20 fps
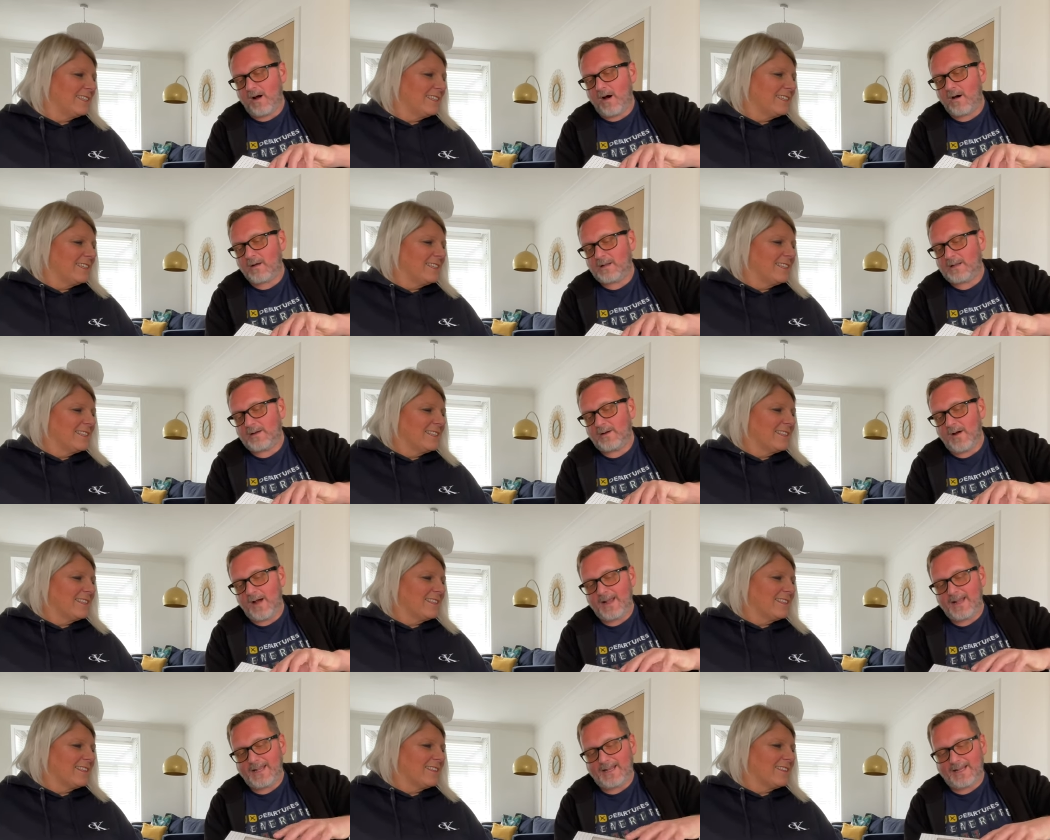Speaker 1: hardly
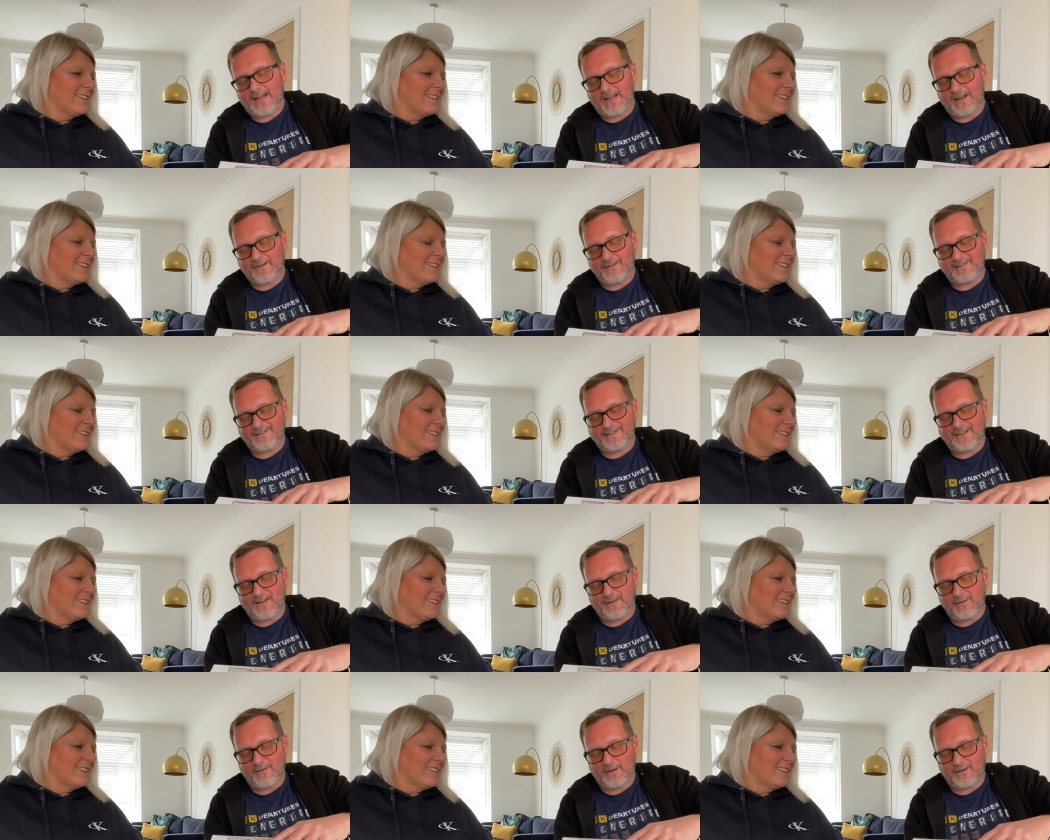got any calories in
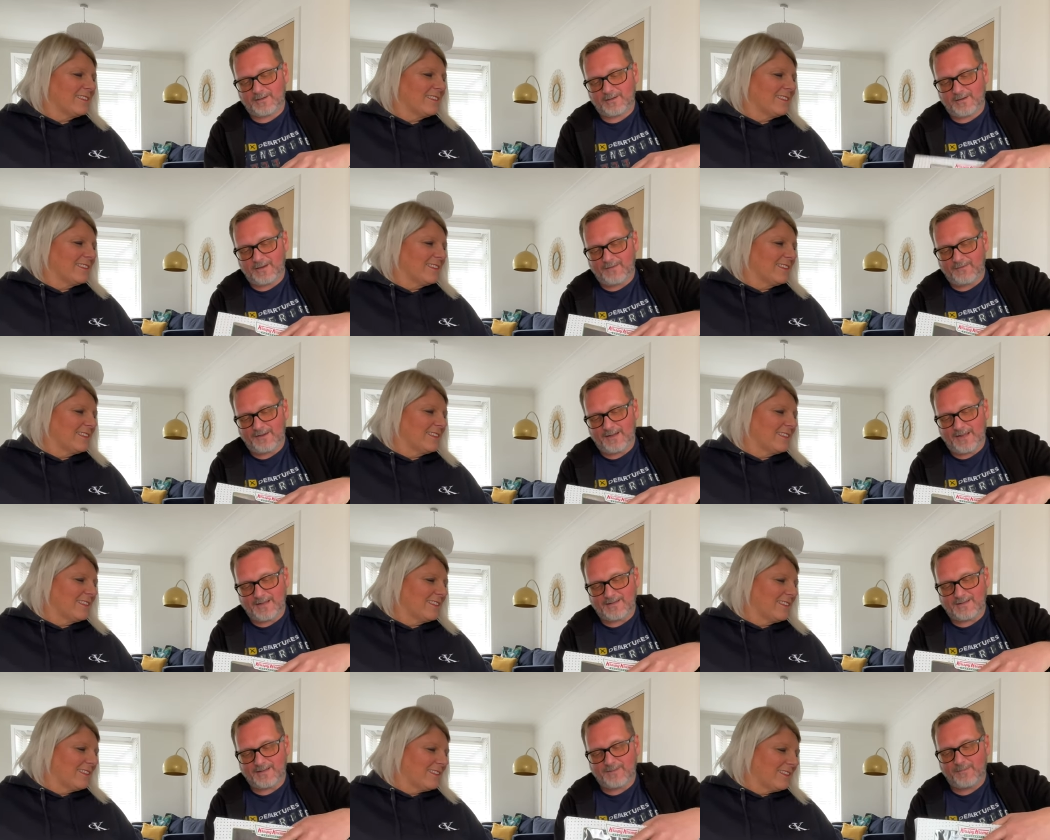it. Well, I can't even get
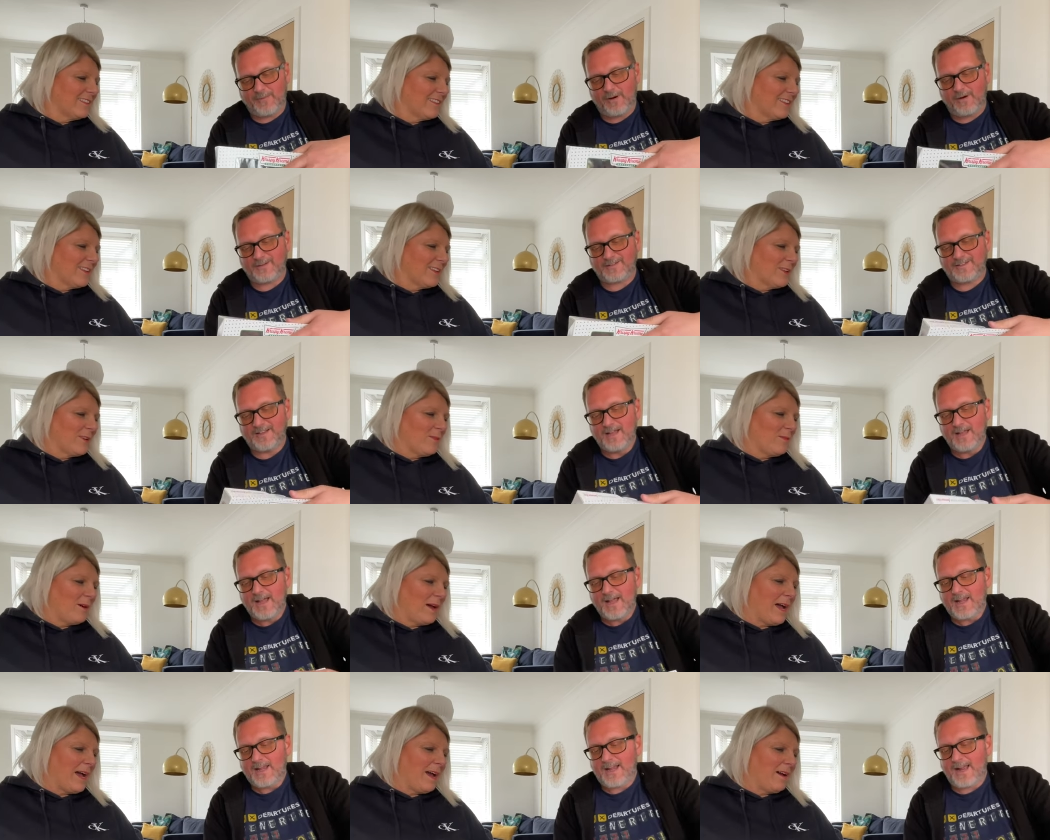into the box.
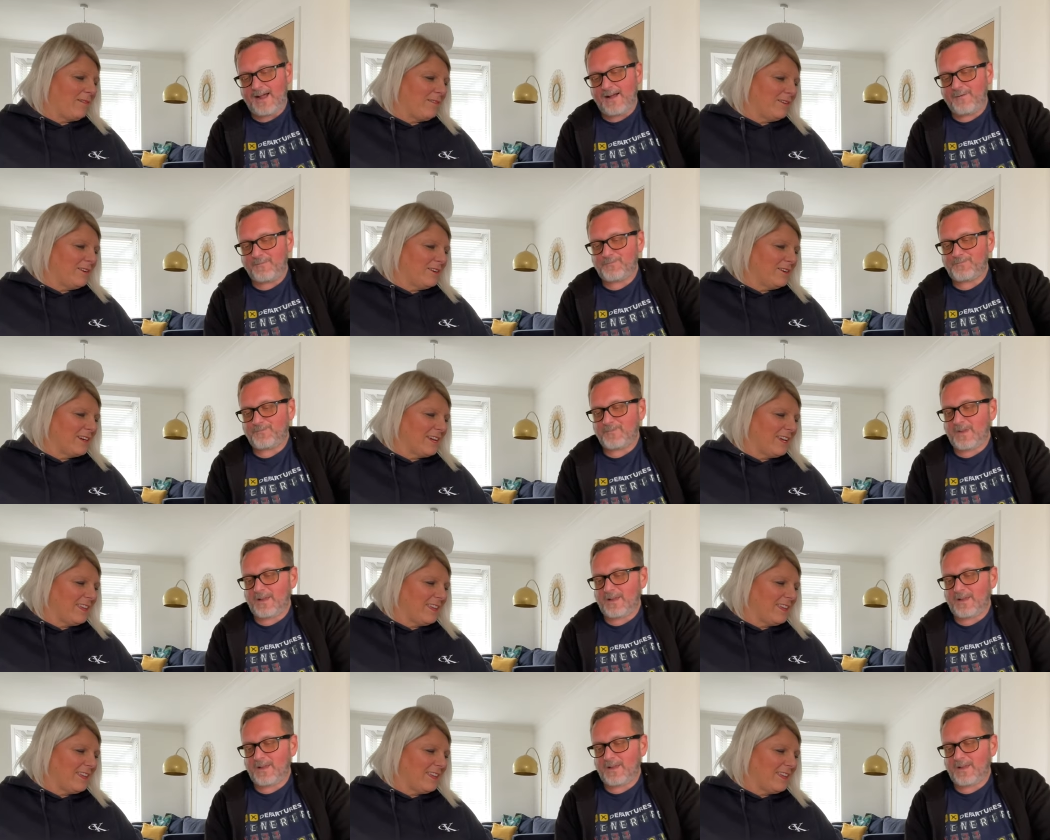Wow, now, look